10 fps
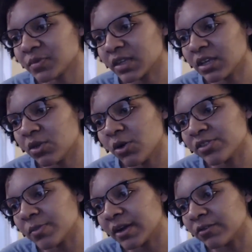No, it's
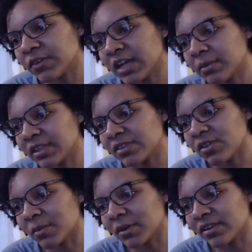about a family. That's
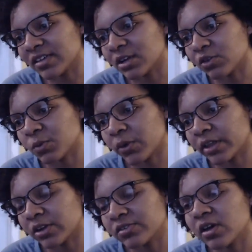all I'm gonna say. No
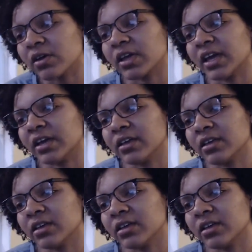spoilers. Okay.